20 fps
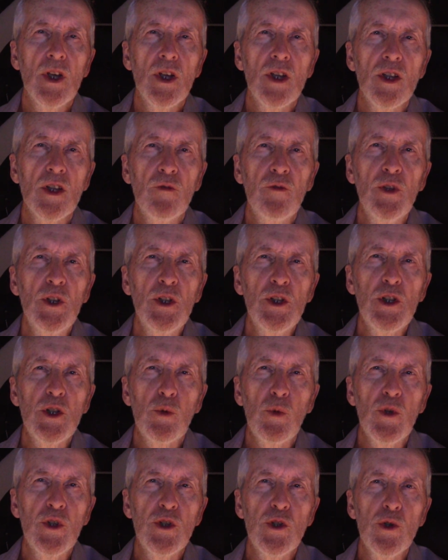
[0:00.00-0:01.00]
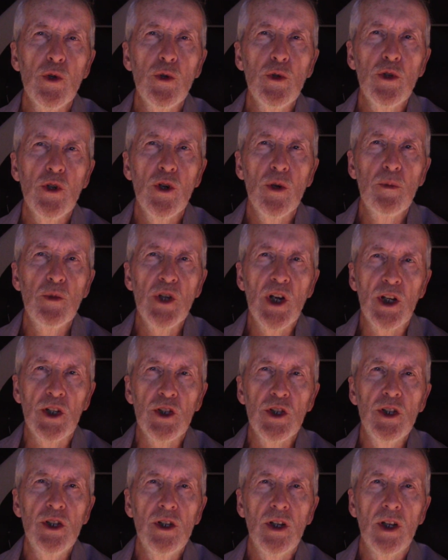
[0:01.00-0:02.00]
The village withdrew their
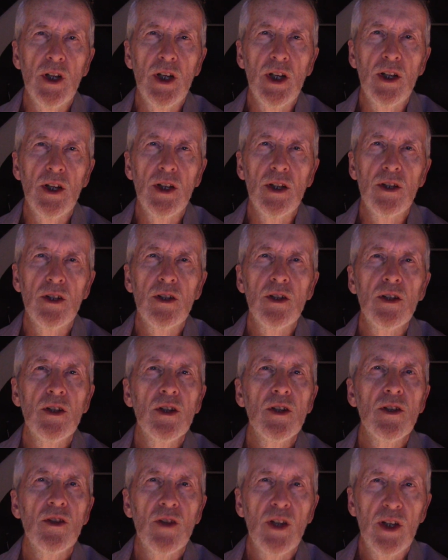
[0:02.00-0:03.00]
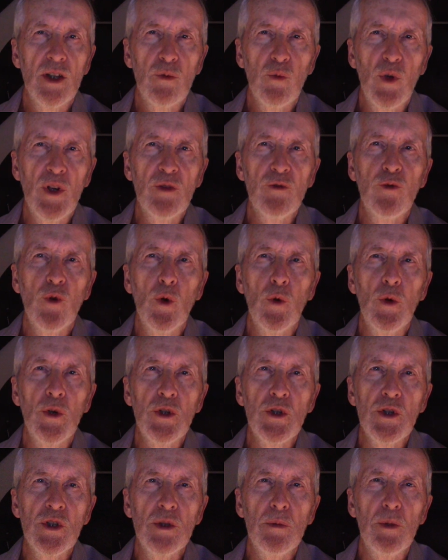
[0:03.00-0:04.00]
objection and it went
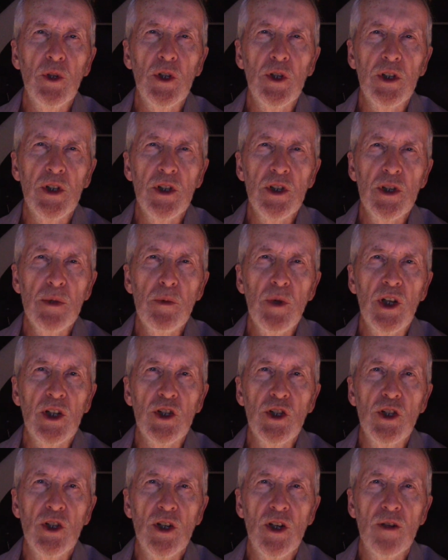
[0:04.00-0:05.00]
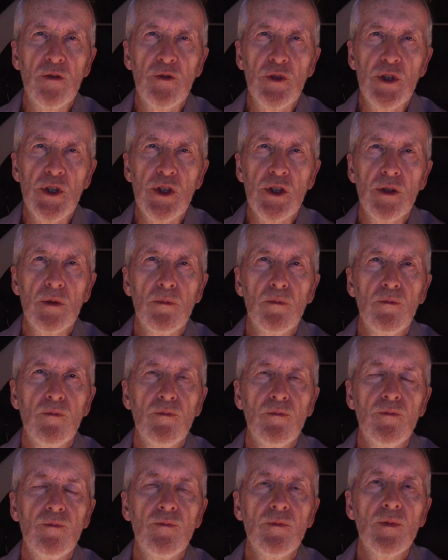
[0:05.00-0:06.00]
forward to the building inspection office.
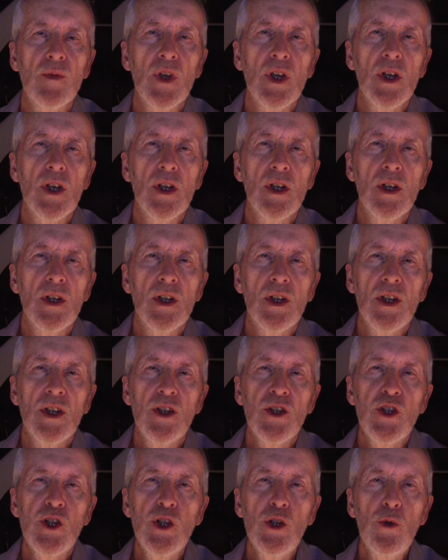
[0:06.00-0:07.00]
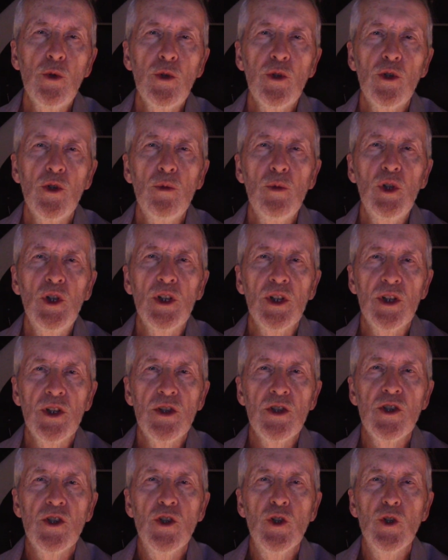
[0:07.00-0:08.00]
Geothermal
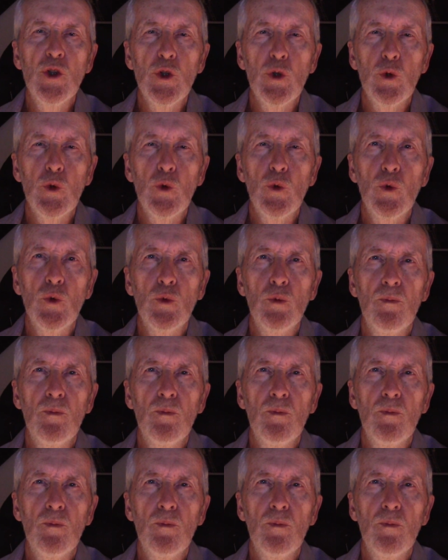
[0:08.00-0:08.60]
is new.